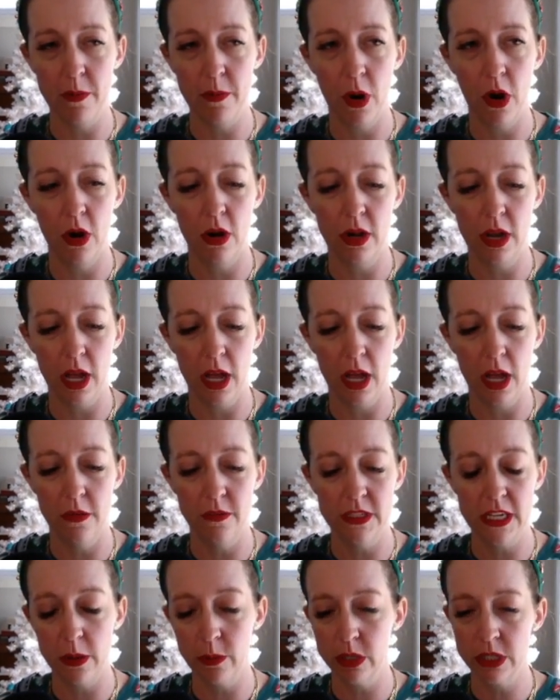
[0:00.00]
Part of
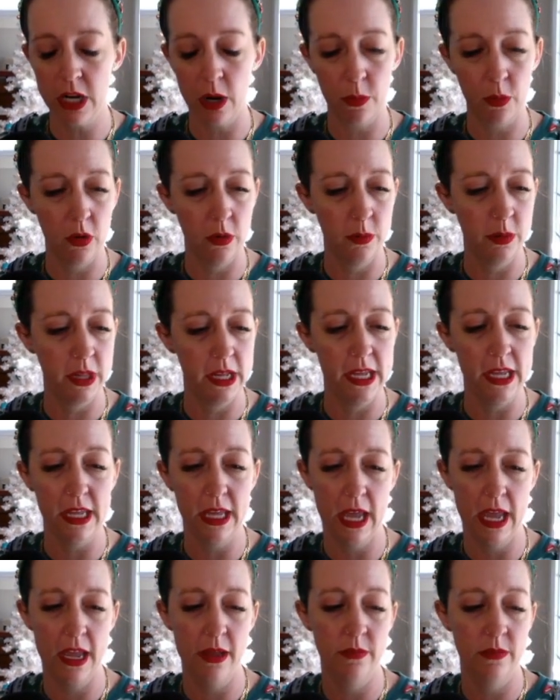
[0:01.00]
tabletop role-playing
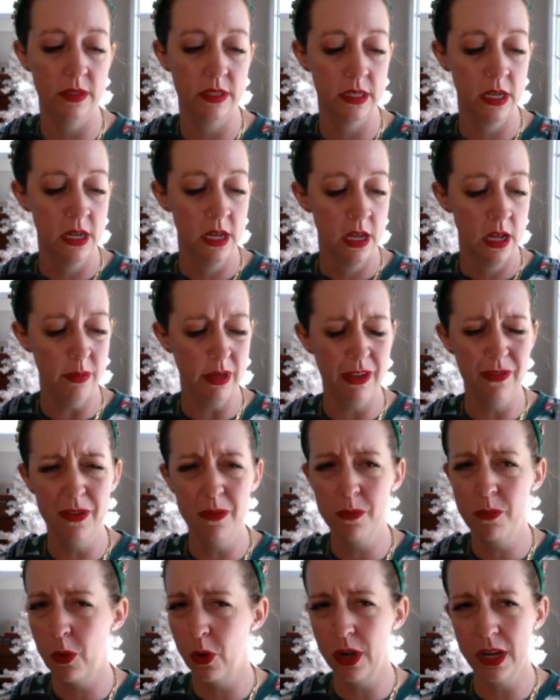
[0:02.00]
games,
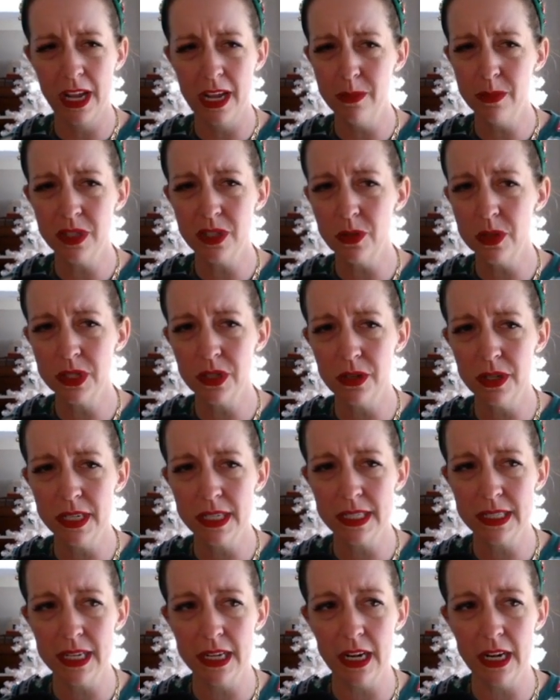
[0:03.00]
even board games to a certain
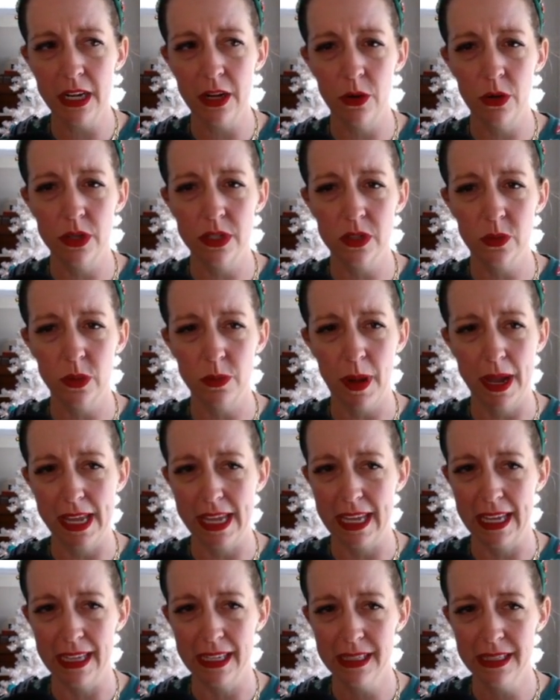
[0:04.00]
extent, I notice with my
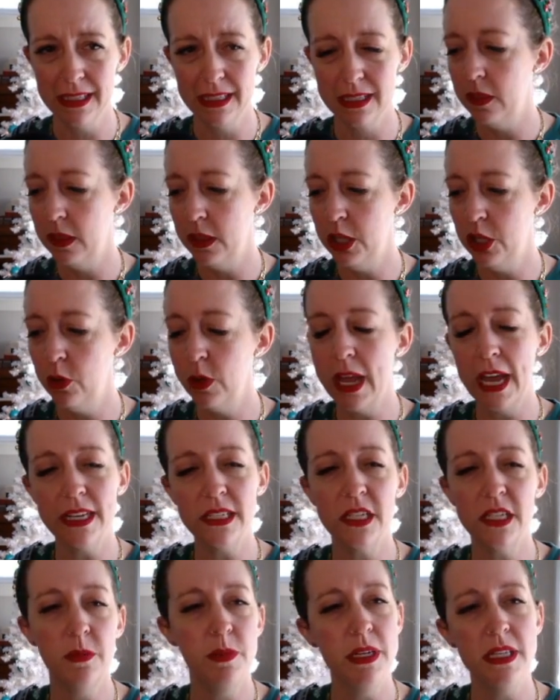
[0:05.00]
kids, you get
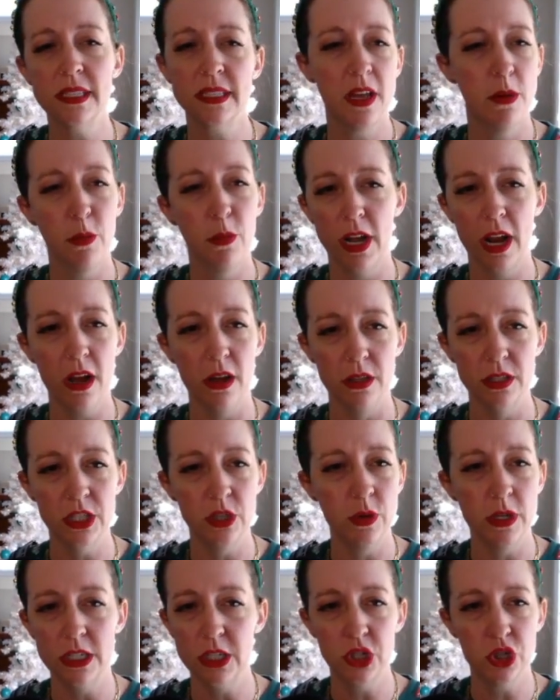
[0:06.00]
to be someone else. You
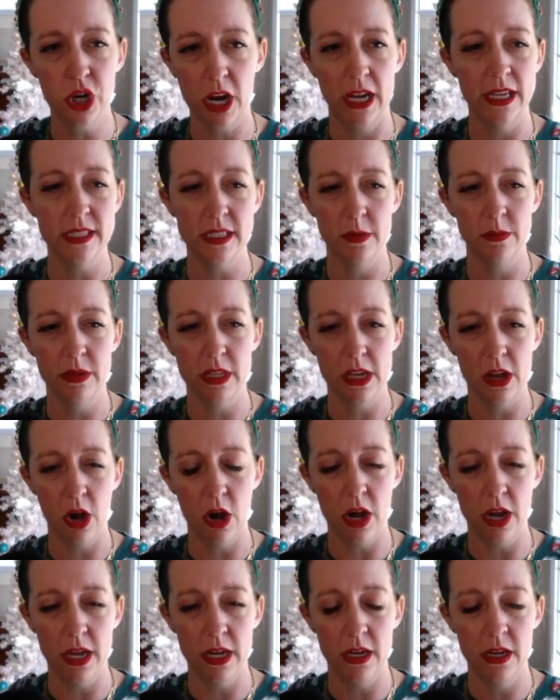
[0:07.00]
get to try something
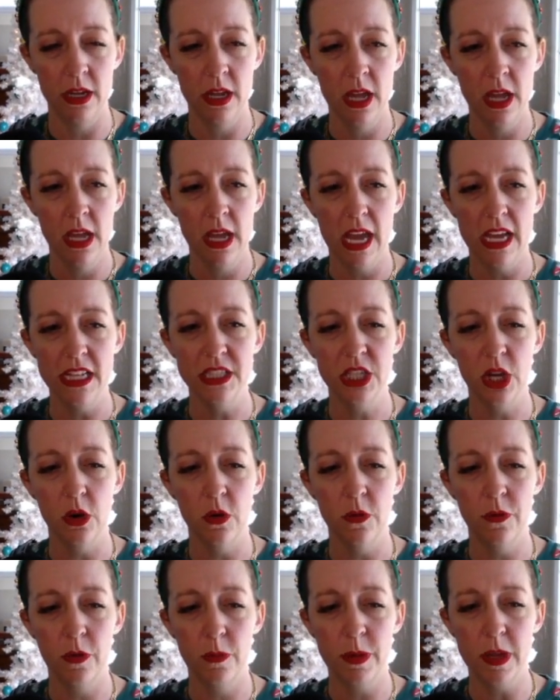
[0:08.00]
on. And so
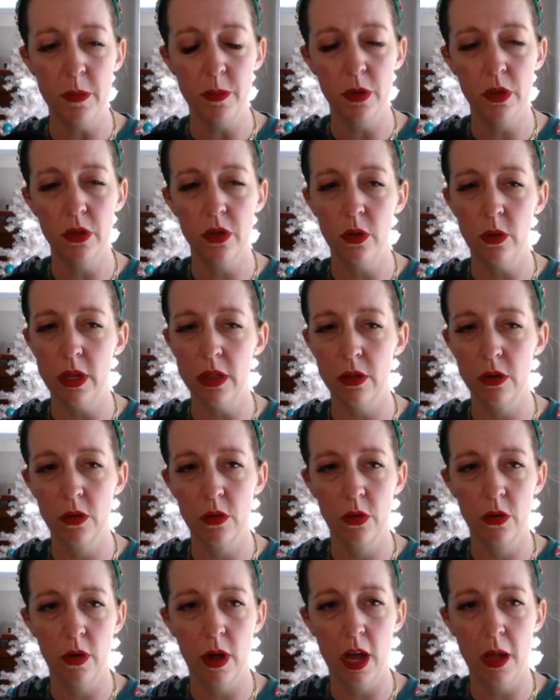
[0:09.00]
for people who either
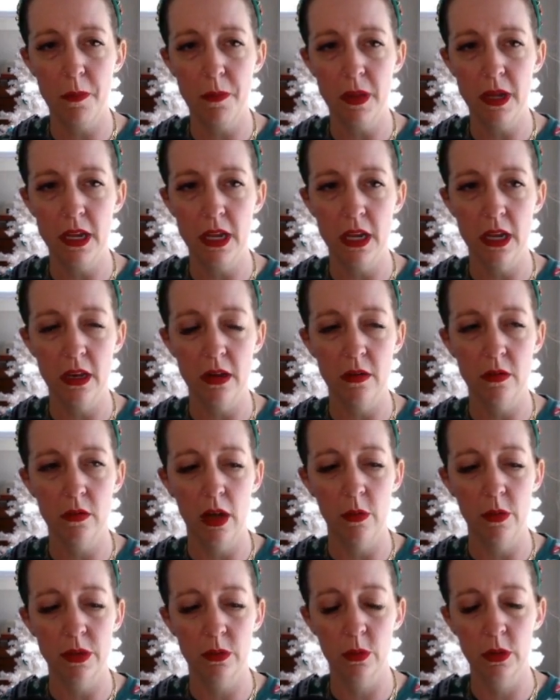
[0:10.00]
grew up
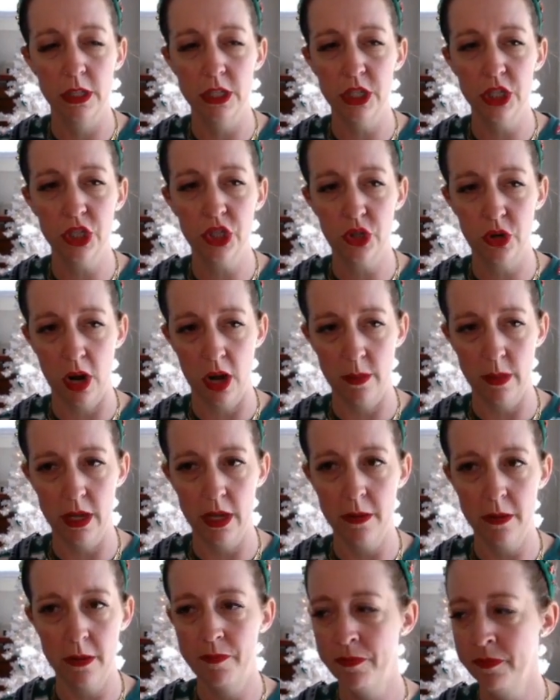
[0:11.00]
with religious
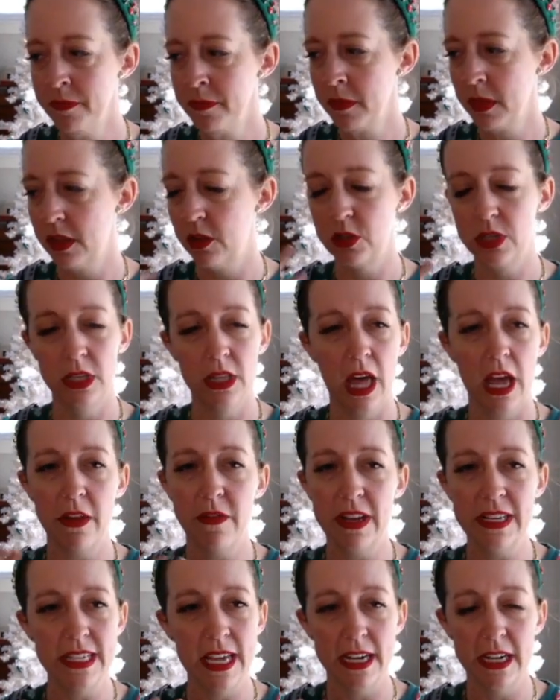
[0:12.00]
trauma, there's a lot of
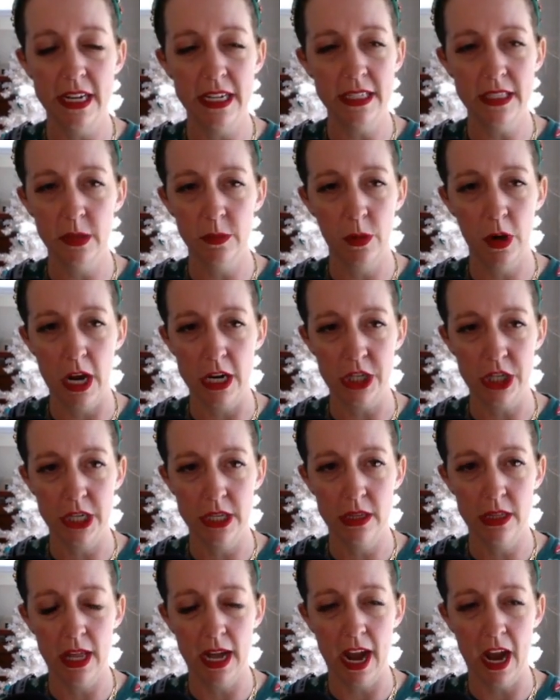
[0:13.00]
identity
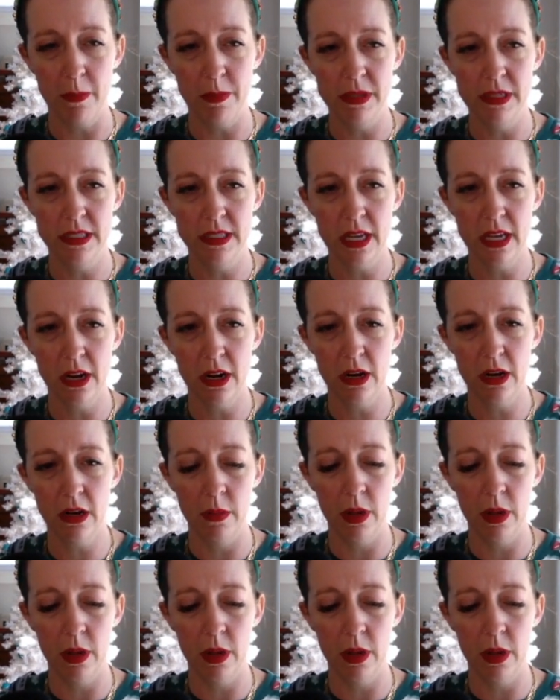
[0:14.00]
suppression that happens there.